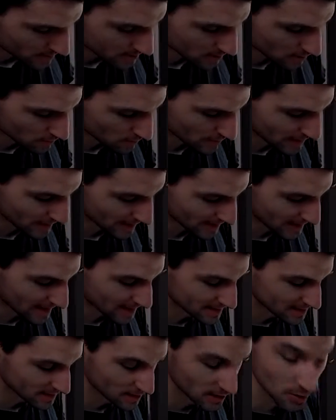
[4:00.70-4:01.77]
So, but it
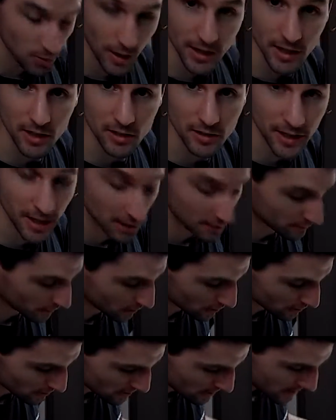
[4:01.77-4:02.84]
has quite a good
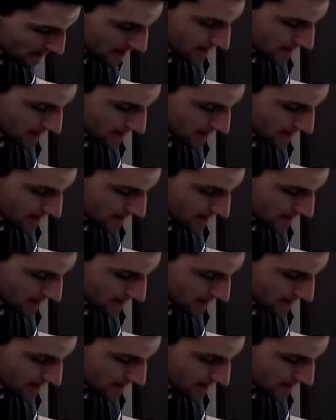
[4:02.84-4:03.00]
airflow,